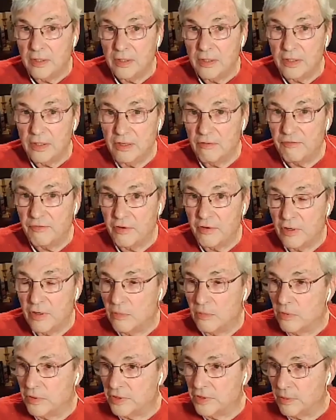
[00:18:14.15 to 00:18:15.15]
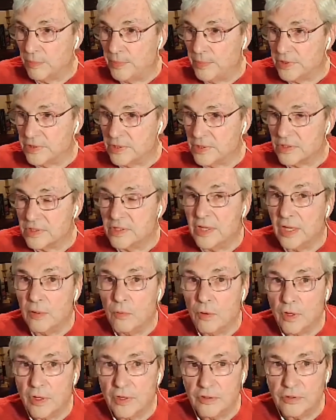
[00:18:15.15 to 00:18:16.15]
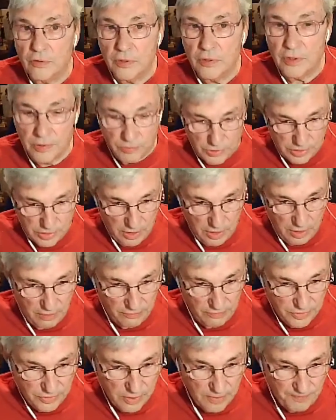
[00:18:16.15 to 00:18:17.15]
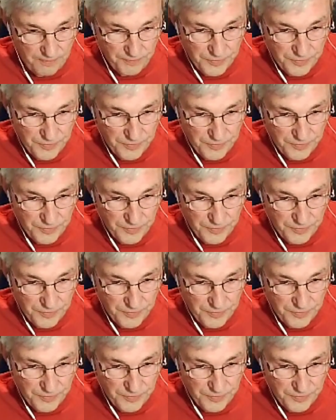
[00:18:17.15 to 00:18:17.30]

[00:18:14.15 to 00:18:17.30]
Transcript: interfering with their business. They want to do it themselves.